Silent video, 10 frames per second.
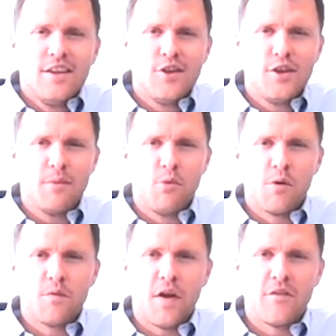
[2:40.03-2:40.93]
You get more
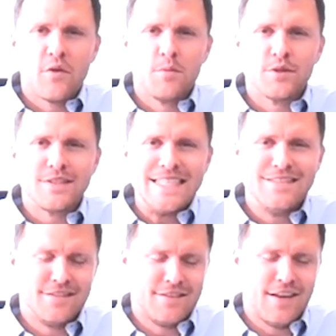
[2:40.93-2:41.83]
favorable
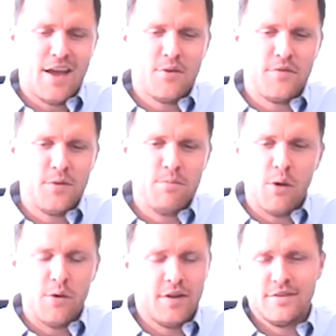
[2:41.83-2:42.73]
seasons in Iowa if you bow
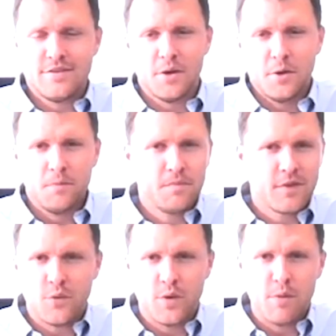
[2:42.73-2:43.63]
hunt. So
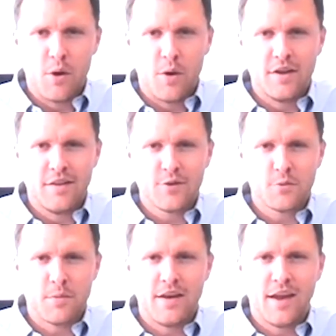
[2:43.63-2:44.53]
we bow hunted. That's what
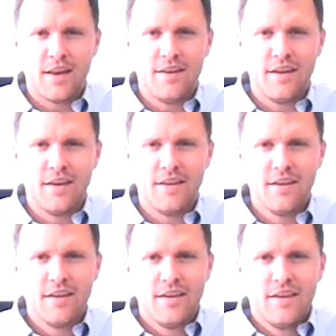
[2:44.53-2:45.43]
my dad did.
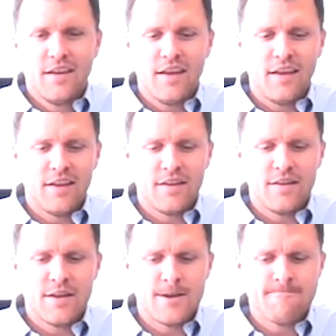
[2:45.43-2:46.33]
And,
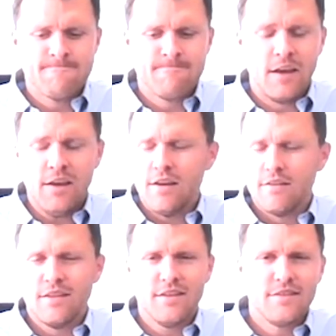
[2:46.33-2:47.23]

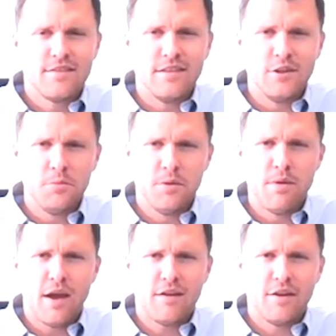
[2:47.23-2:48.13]
that's a little bit of
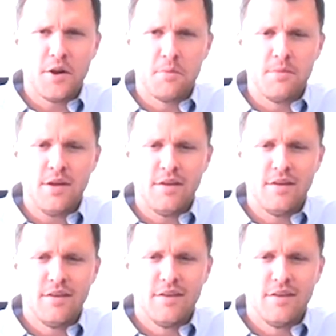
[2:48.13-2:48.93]
background on me.